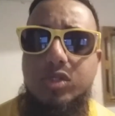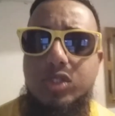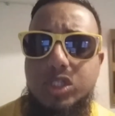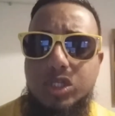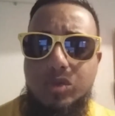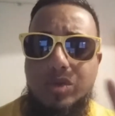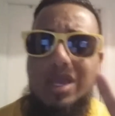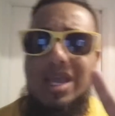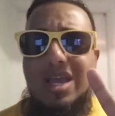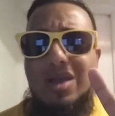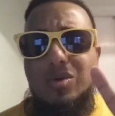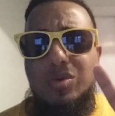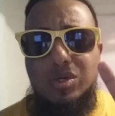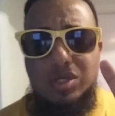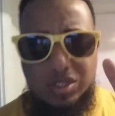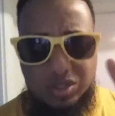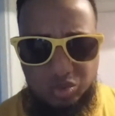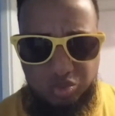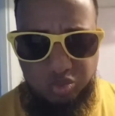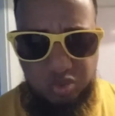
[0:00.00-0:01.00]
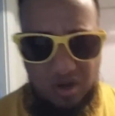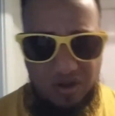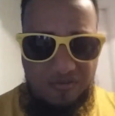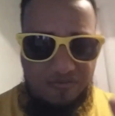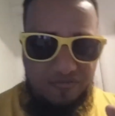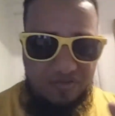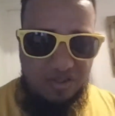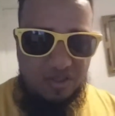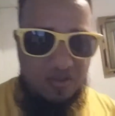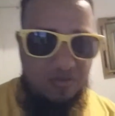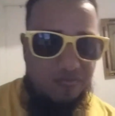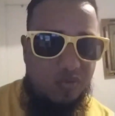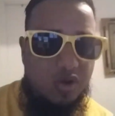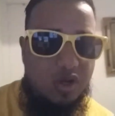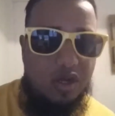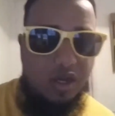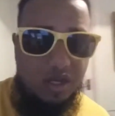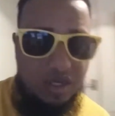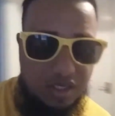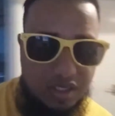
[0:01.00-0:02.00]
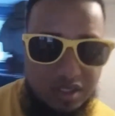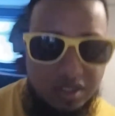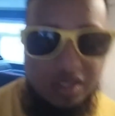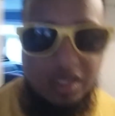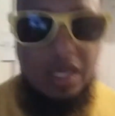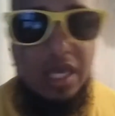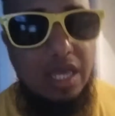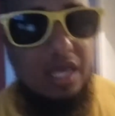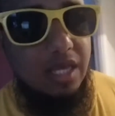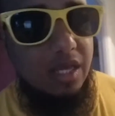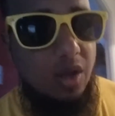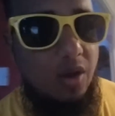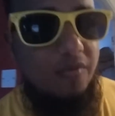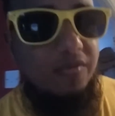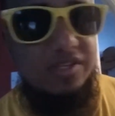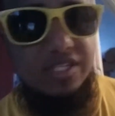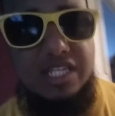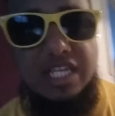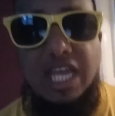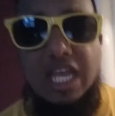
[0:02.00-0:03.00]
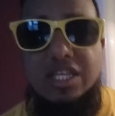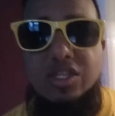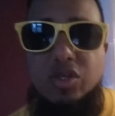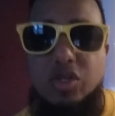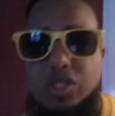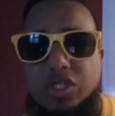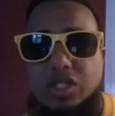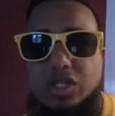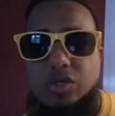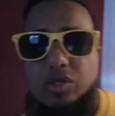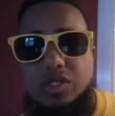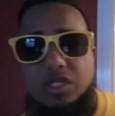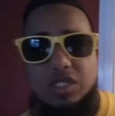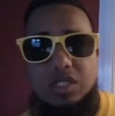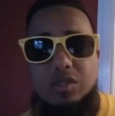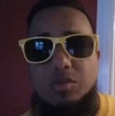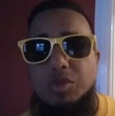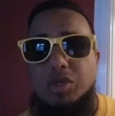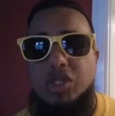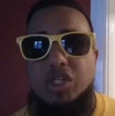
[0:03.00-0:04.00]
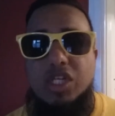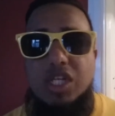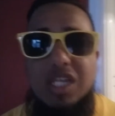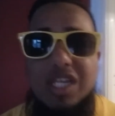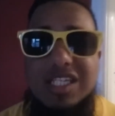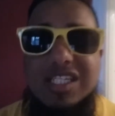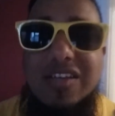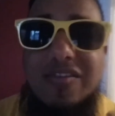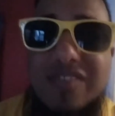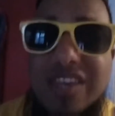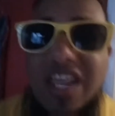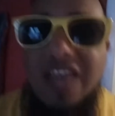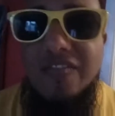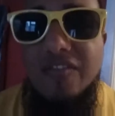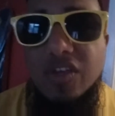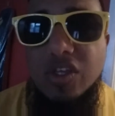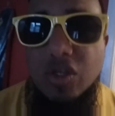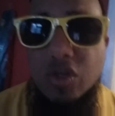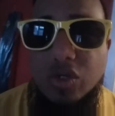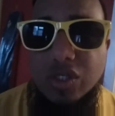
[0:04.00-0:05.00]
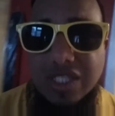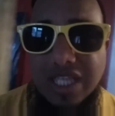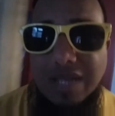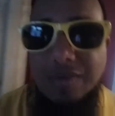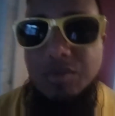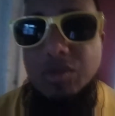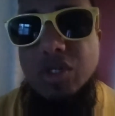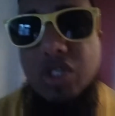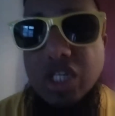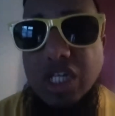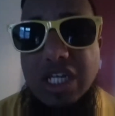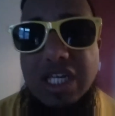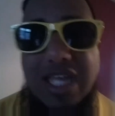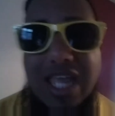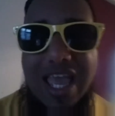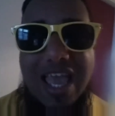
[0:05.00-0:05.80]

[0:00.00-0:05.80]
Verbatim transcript: 2 hours roughly of work. Obviously getting used to using the machine, because I've never used that machine